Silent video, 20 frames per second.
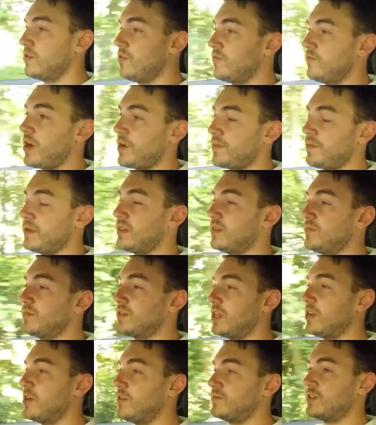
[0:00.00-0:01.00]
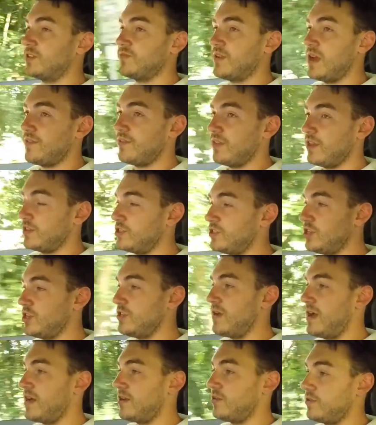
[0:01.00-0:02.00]
Wrapping themselves around those
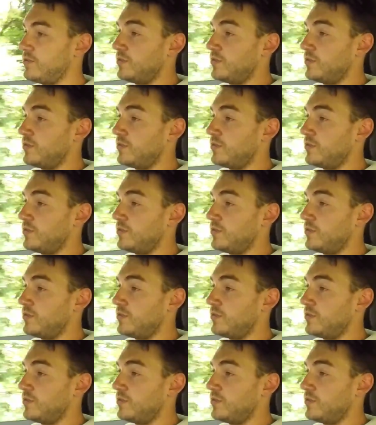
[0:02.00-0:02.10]
new alloy